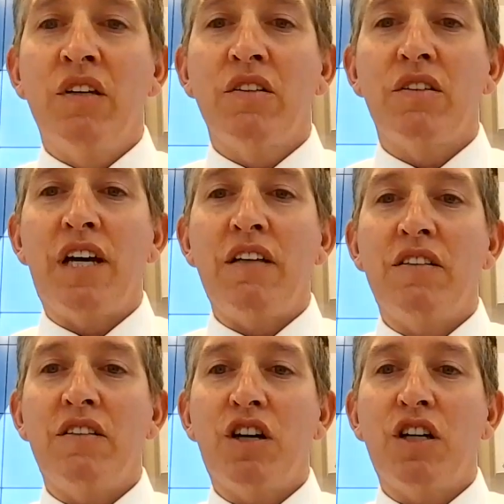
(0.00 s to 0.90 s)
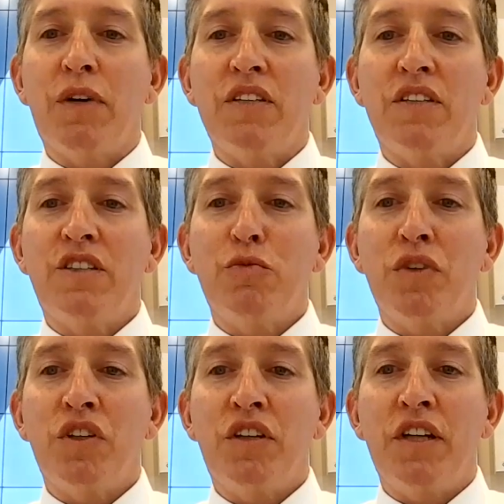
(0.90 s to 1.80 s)
So now let's talk about
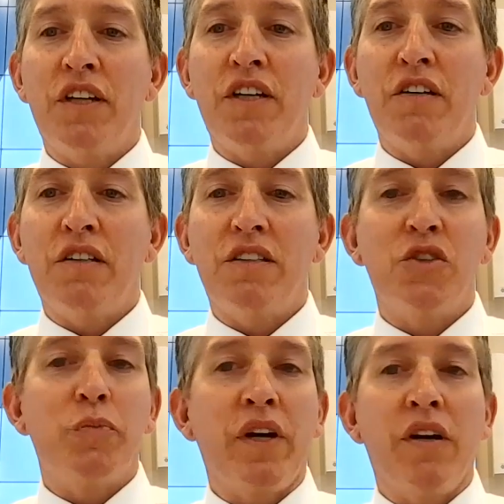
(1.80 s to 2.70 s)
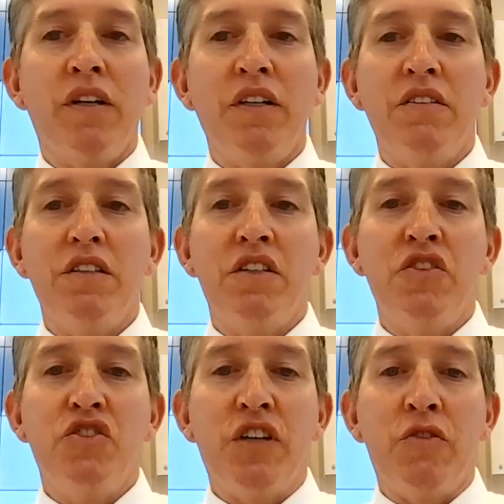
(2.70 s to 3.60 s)
disability and health disparities
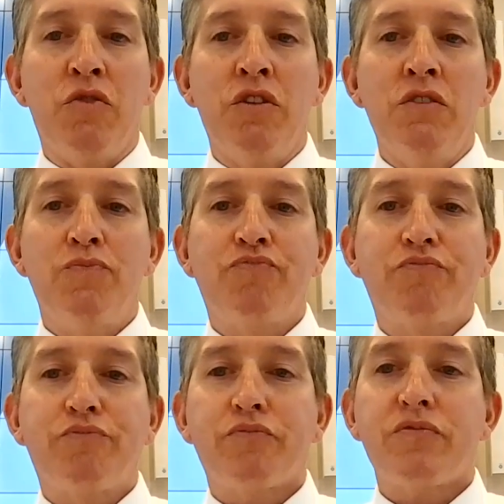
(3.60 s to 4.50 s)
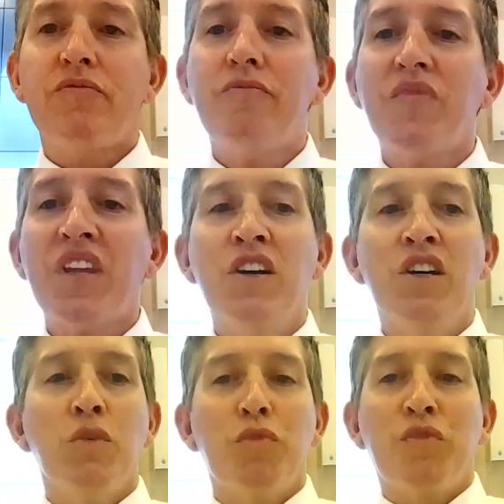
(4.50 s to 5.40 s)
in general.
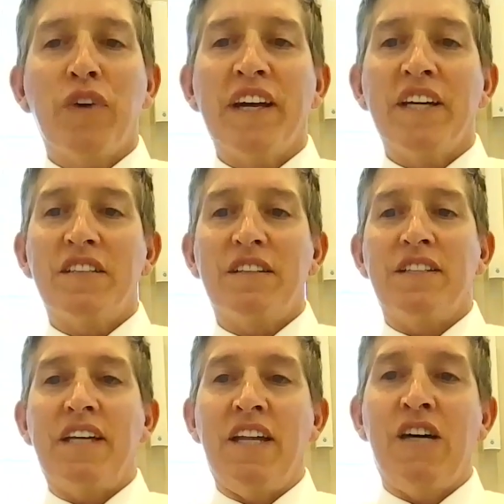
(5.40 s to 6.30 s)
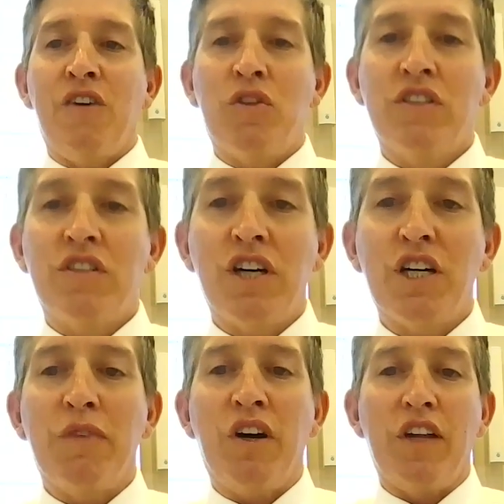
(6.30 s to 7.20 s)
Before I get to the data, I want to talk
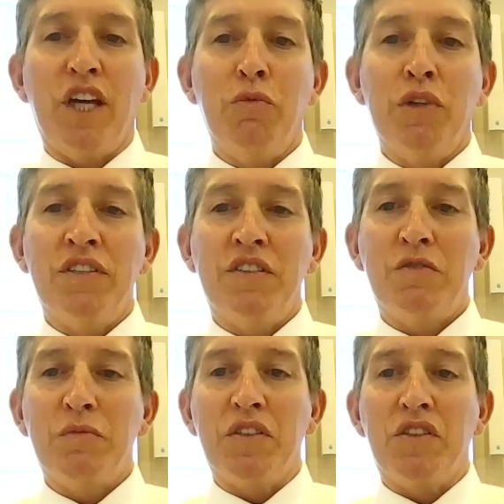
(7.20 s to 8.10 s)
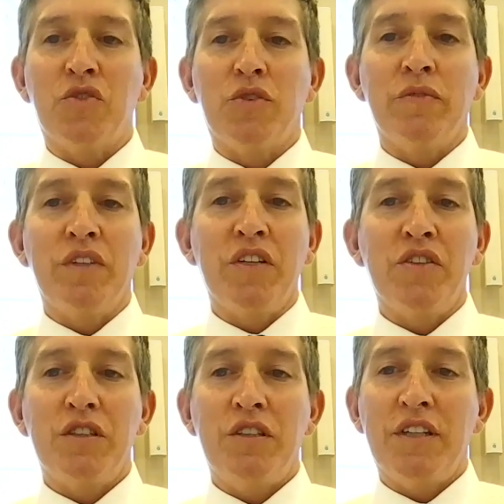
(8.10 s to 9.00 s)
about ableism and
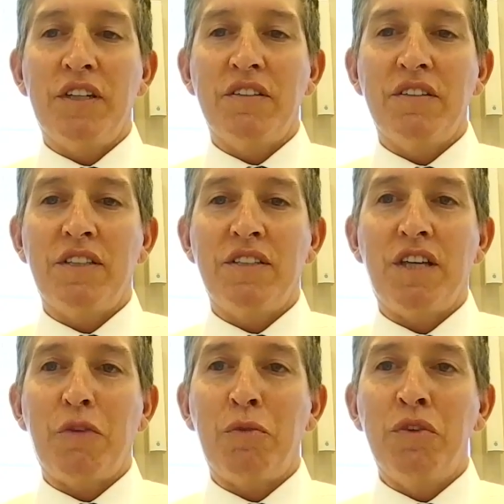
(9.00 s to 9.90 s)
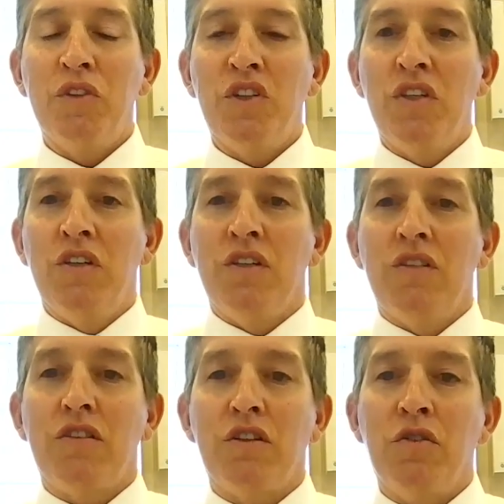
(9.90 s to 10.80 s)
discrimination against the disabled.
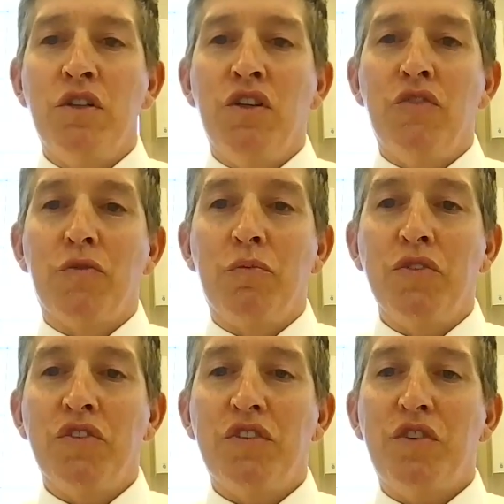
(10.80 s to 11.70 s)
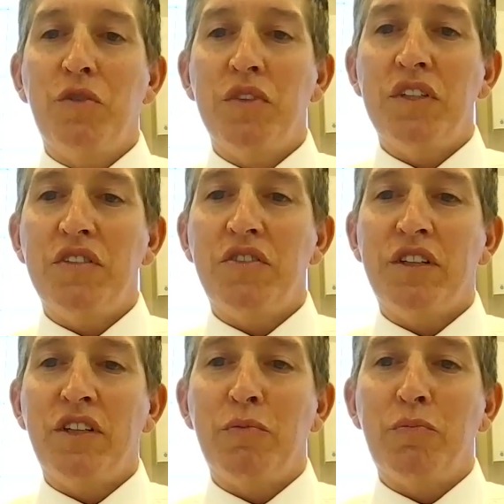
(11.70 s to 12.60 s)
So for most of human history,
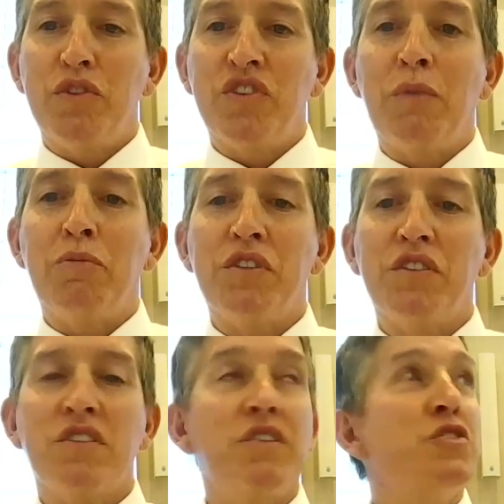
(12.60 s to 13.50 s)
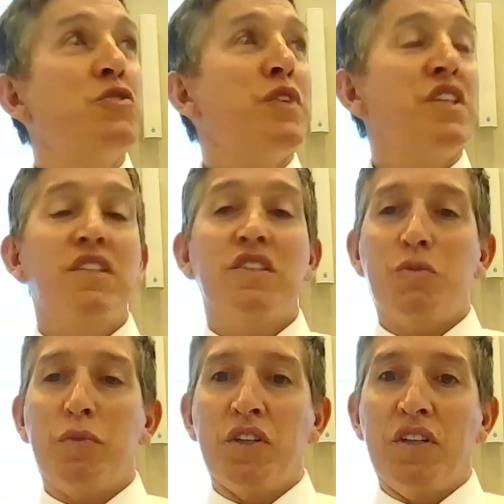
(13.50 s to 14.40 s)
the perceptions of those with
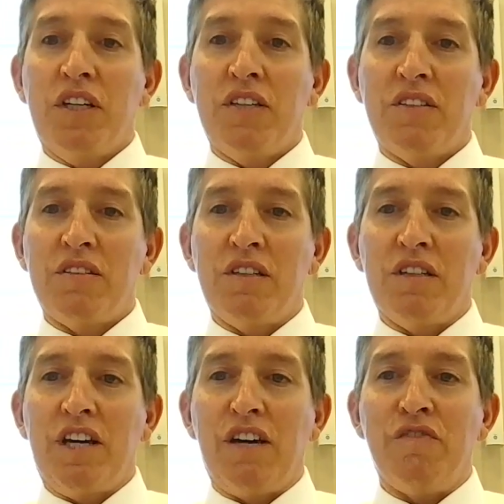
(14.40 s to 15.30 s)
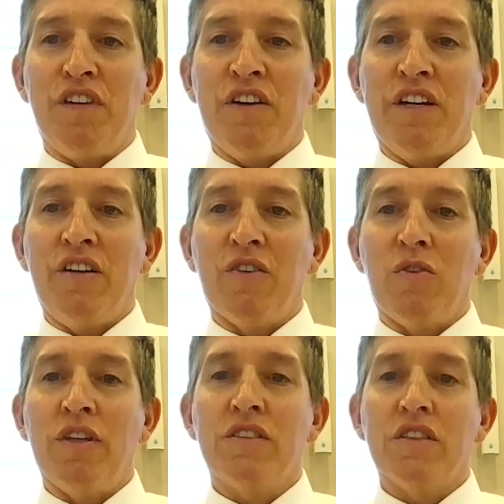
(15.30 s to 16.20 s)
disabilities have varied
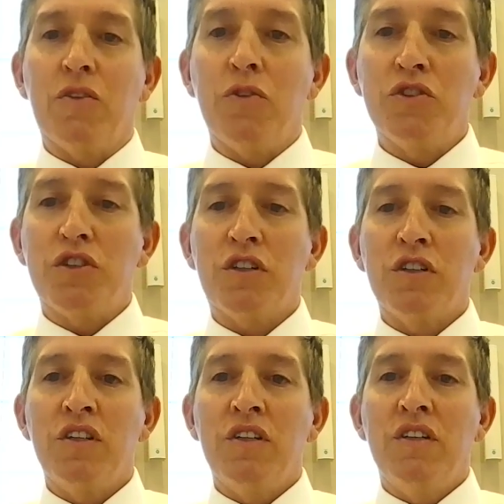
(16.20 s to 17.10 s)
according to culture.